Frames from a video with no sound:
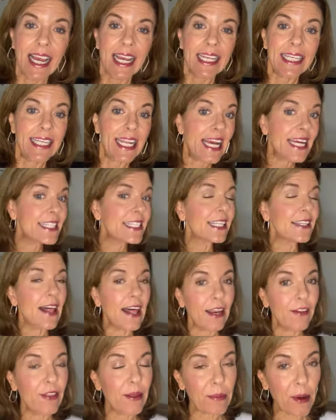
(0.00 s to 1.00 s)
Yes, a
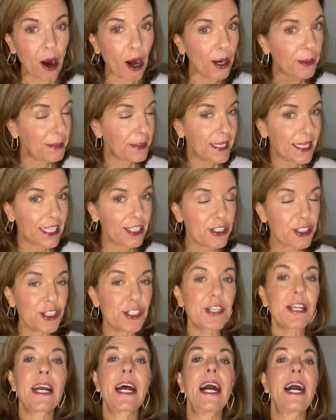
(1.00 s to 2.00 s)
lot of them are peach
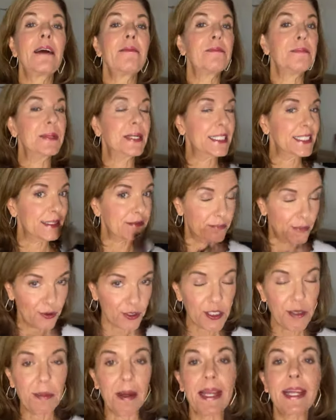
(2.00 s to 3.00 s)
um, because
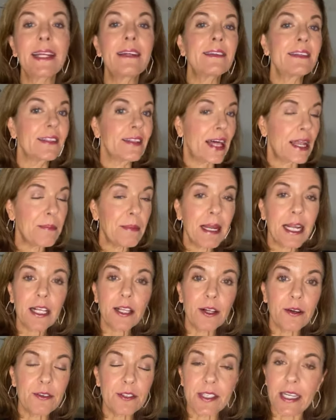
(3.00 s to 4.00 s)
most of my, a lot of my
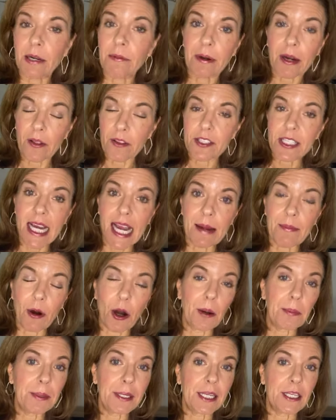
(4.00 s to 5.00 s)
clothes that I wear all the time
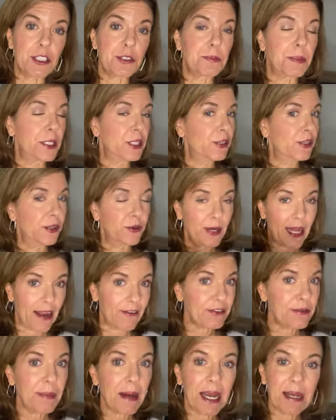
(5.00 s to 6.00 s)
are peach, but you don't have
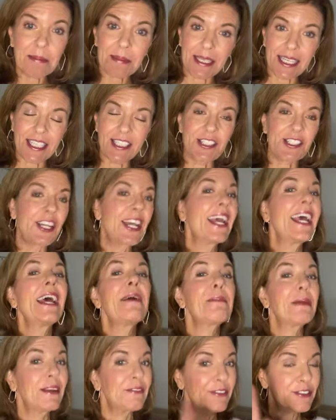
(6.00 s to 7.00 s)
to buy peach.
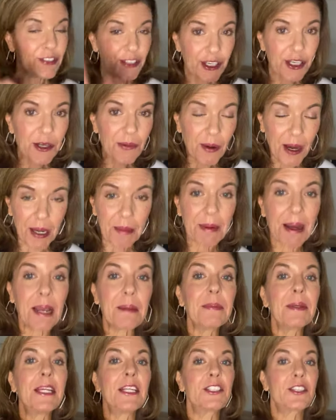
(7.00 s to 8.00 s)
But if you do want to buy
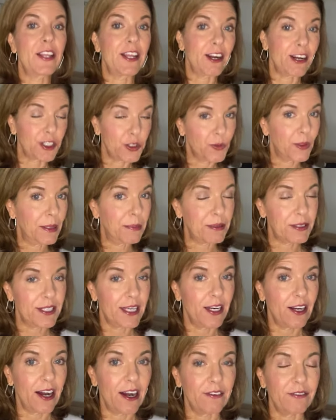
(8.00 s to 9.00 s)
peach, they are
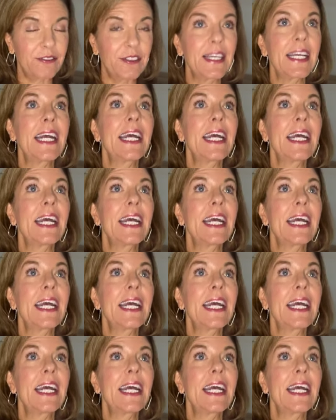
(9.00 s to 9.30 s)
20% off.